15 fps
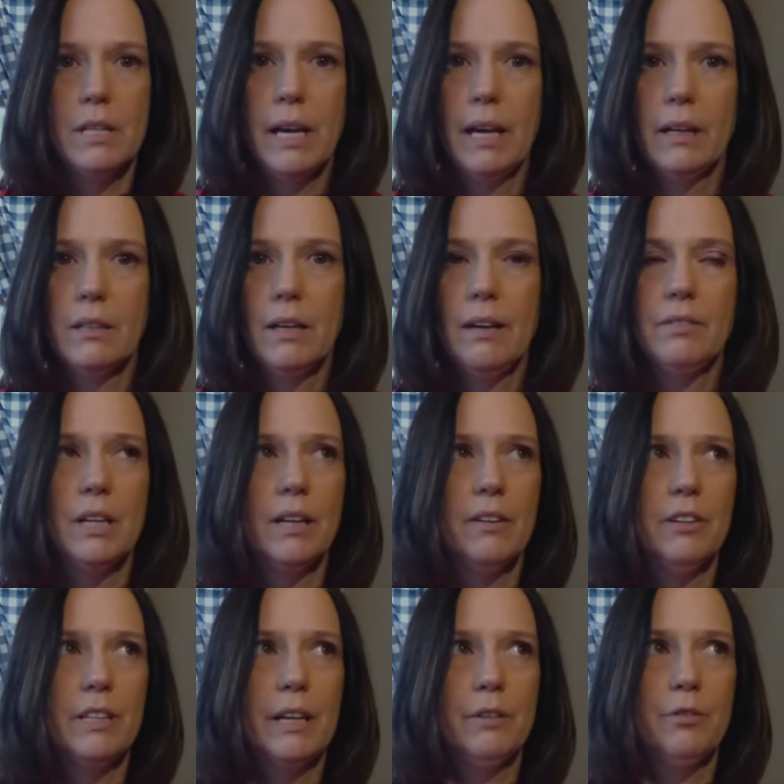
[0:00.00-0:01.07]
things I've done
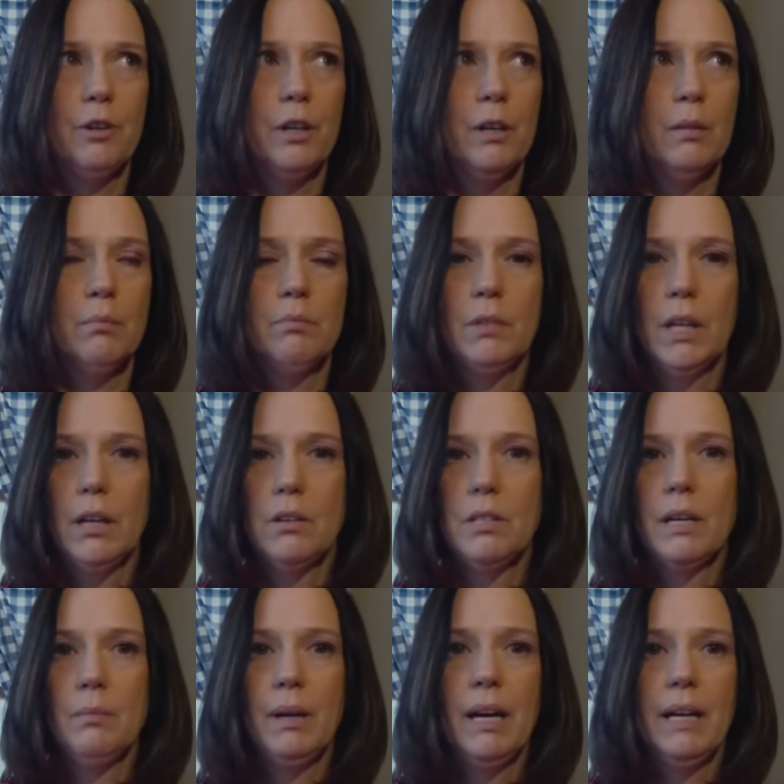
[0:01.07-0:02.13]
everything from you know
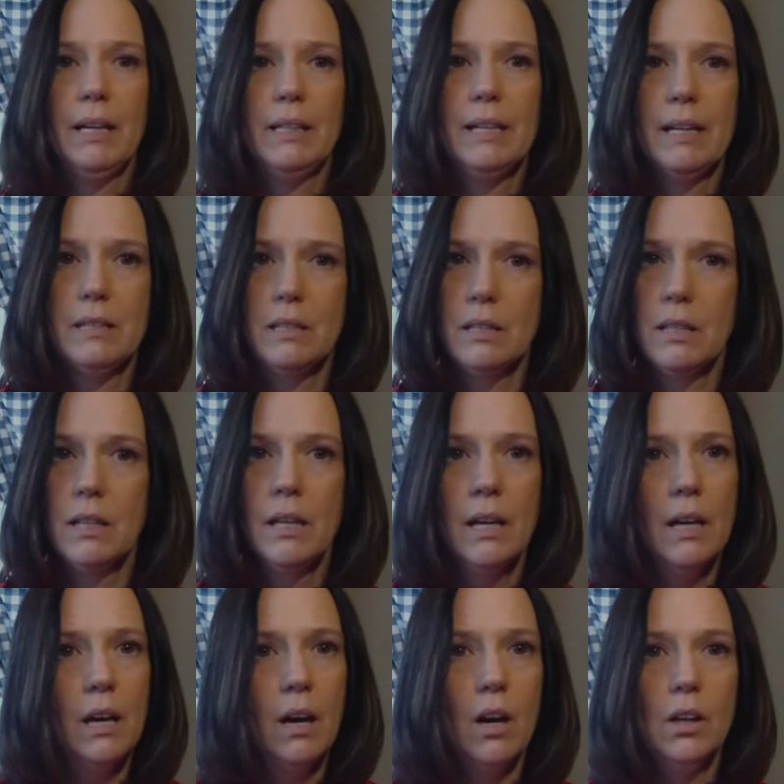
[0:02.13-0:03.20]
sitting behind a desk
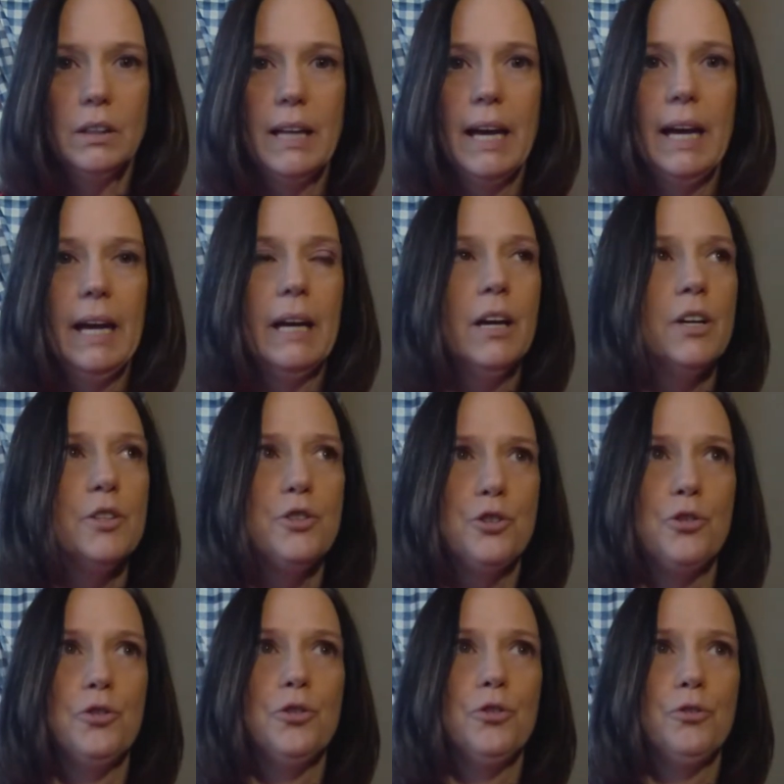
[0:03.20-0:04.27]
all day
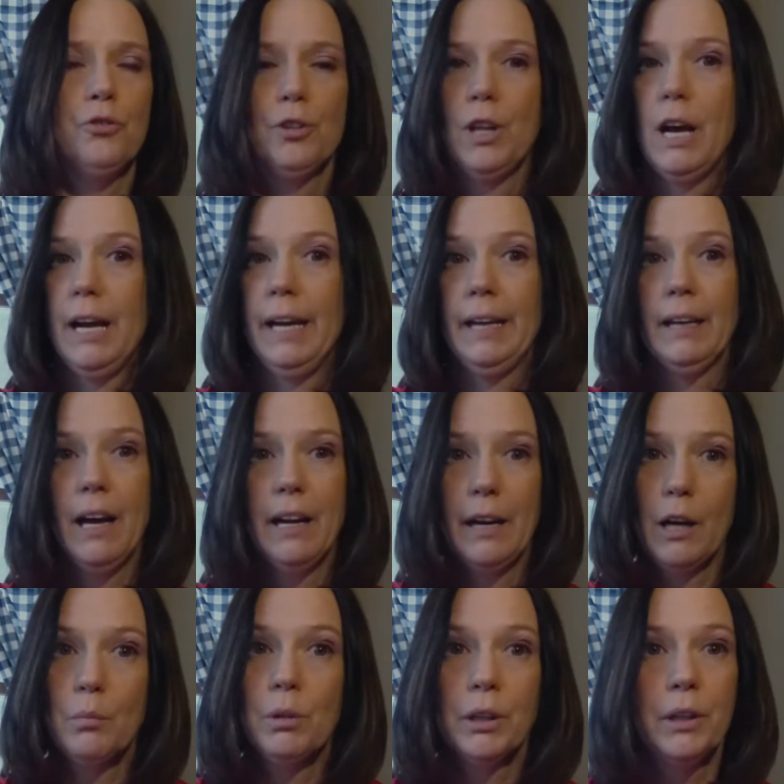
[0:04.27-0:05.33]
to flying hot
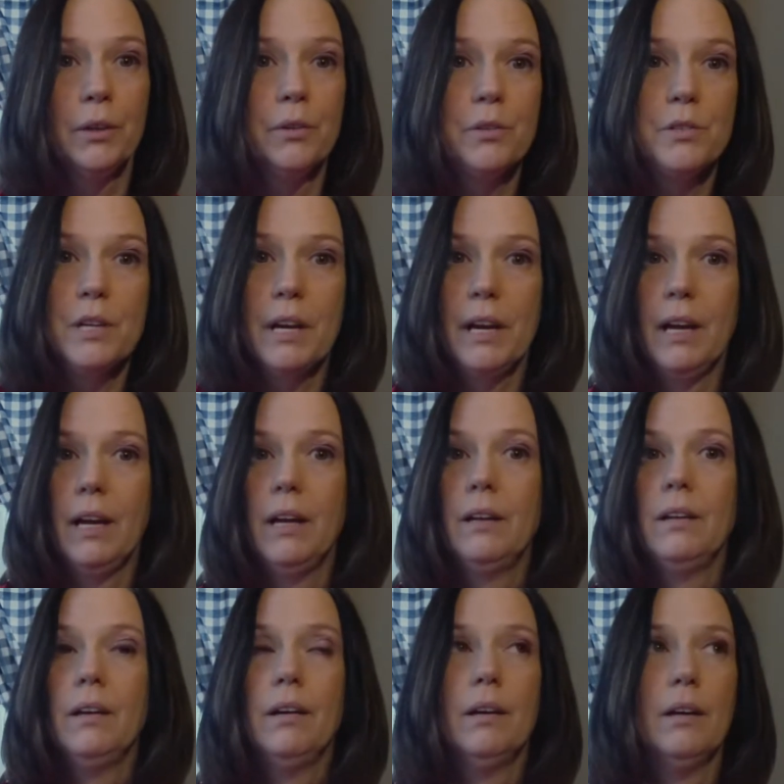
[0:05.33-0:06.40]
air balloons
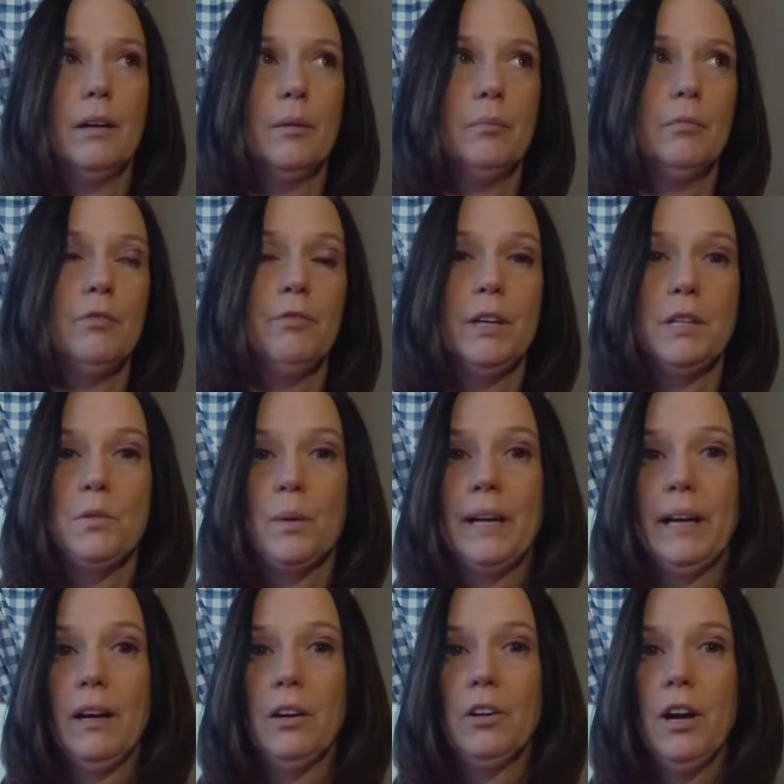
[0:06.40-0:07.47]
and um, fixed
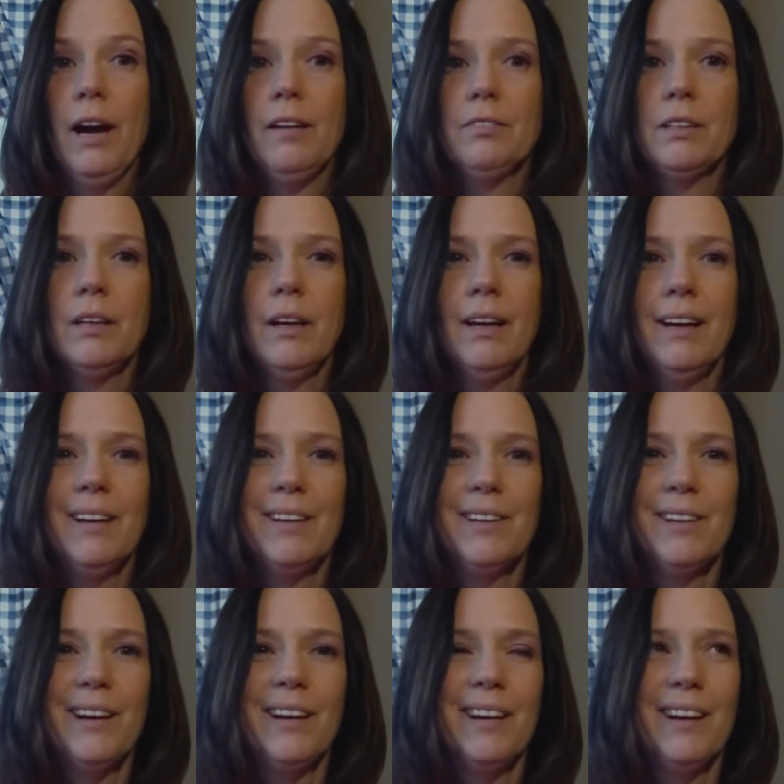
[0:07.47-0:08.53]
wing aircraft
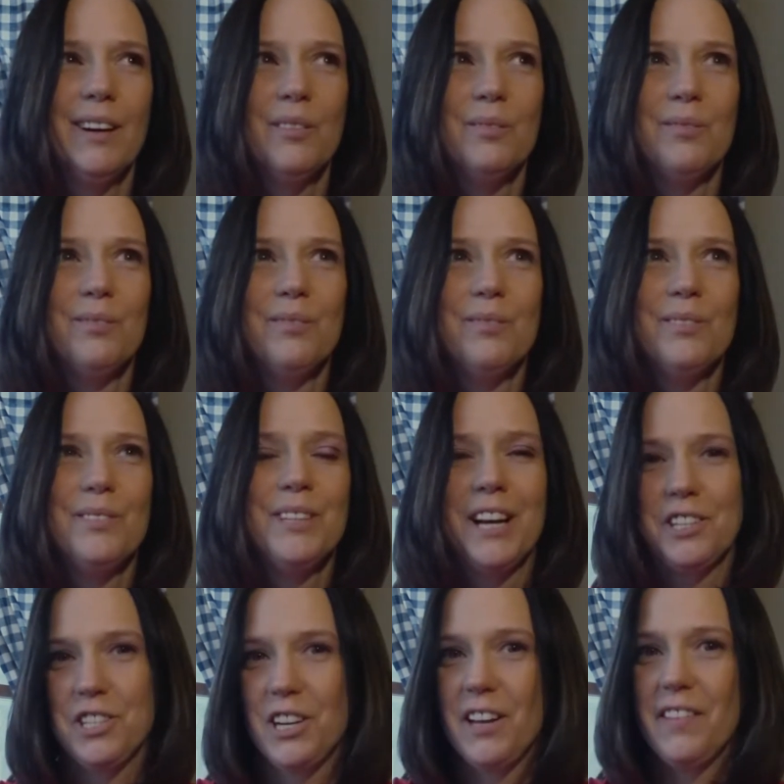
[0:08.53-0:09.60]
um,
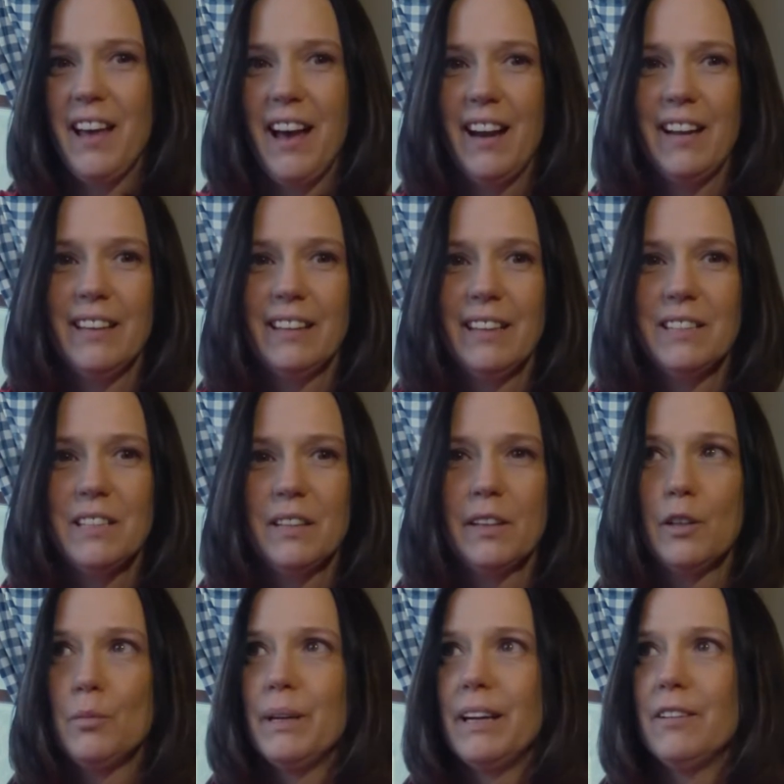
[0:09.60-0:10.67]
touching on that I think that's a
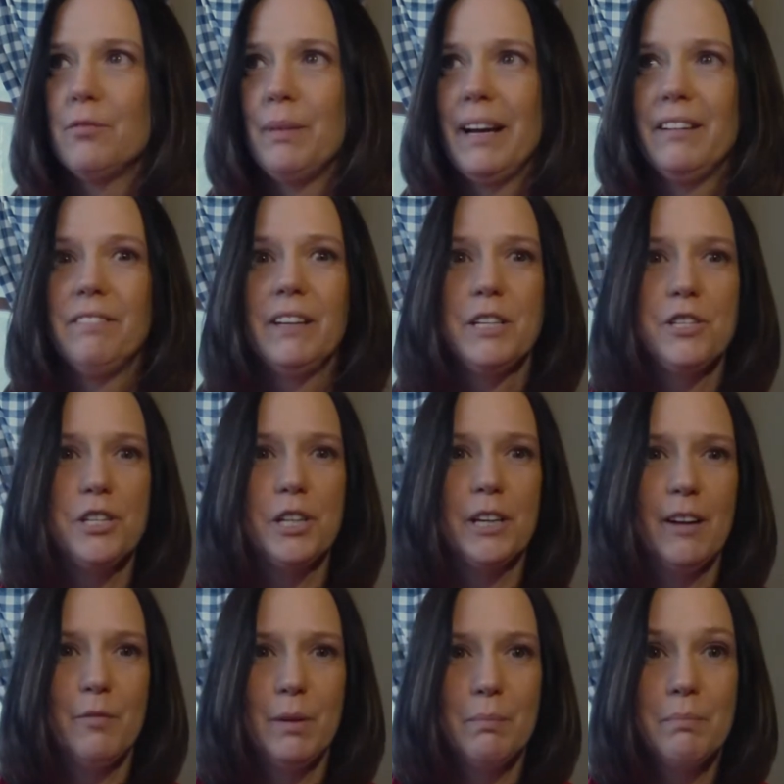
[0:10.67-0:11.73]
little bit of my adventure
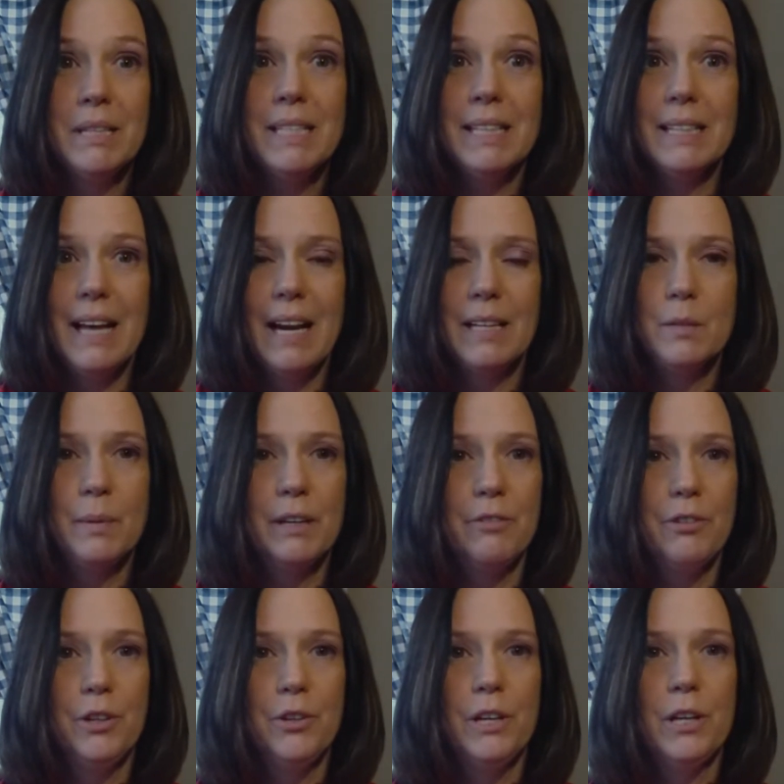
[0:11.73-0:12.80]
and I've been missing that it's been a
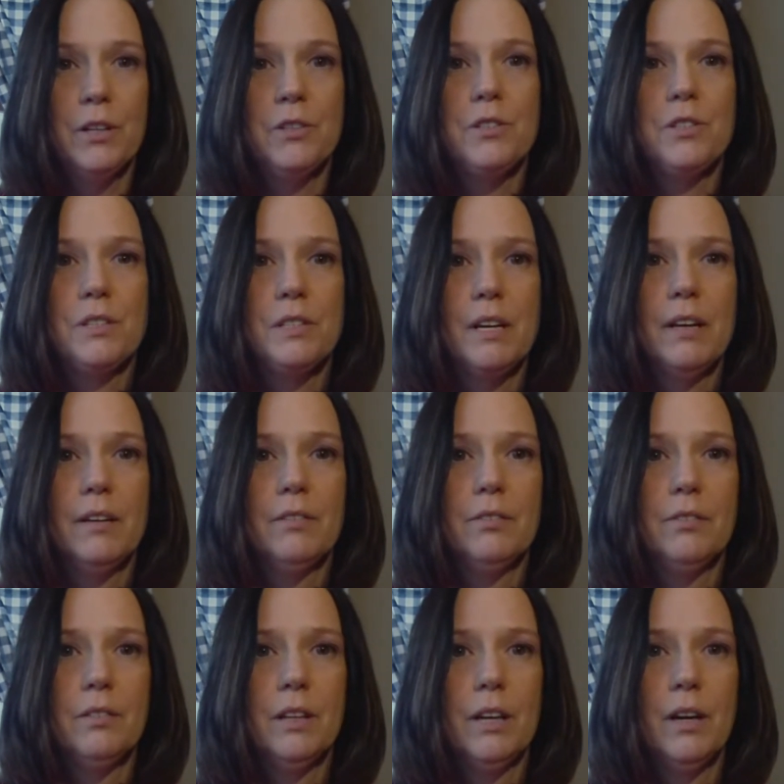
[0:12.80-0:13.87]
few years since I've
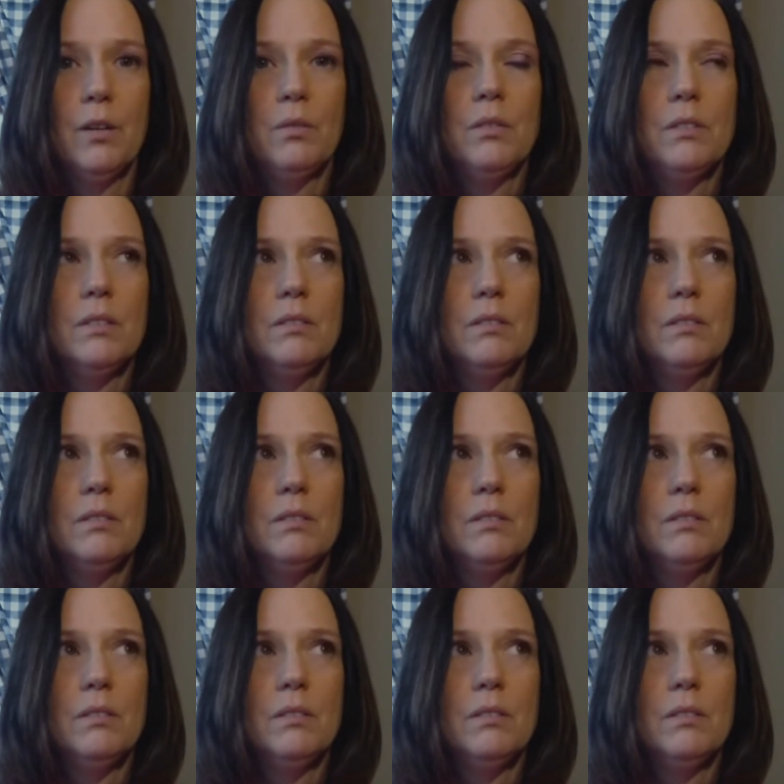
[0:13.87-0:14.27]
you know